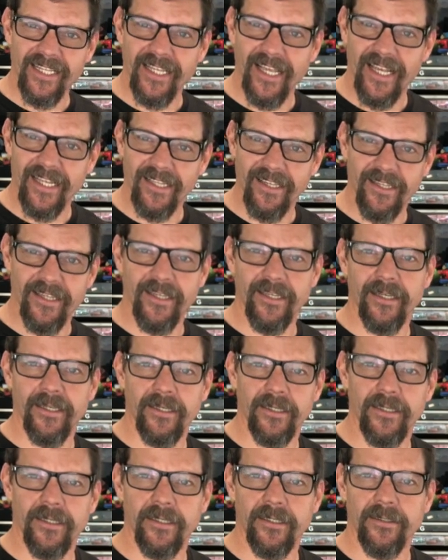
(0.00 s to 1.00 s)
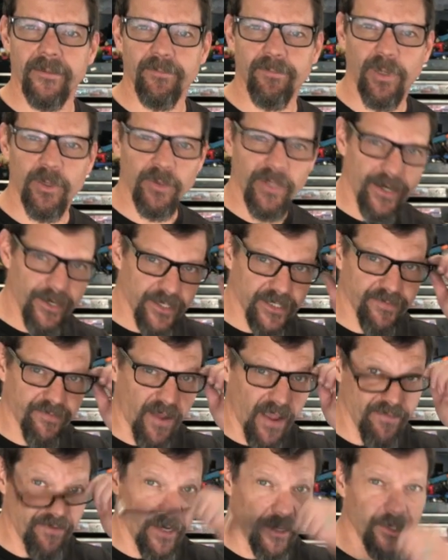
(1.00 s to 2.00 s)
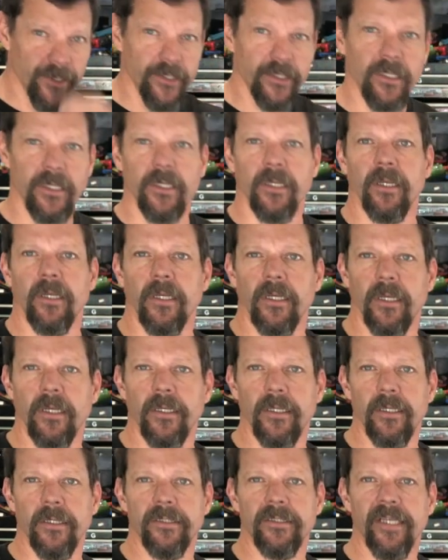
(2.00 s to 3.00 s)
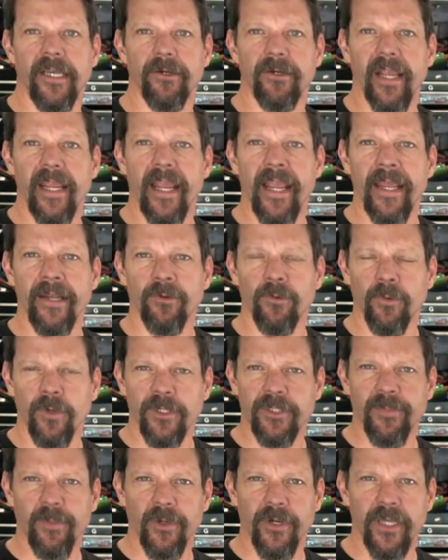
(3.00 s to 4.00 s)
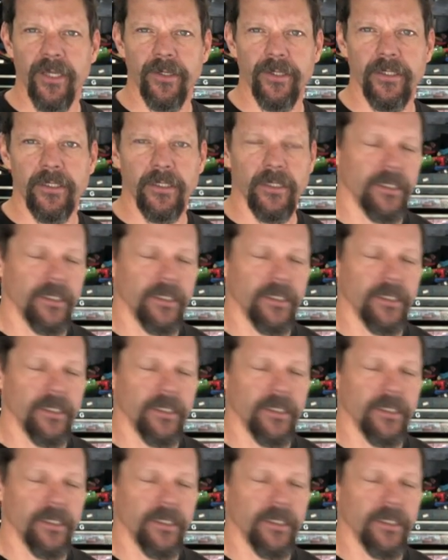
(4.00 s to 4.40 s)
that the Polaris 500 tailgate handle works pretty good.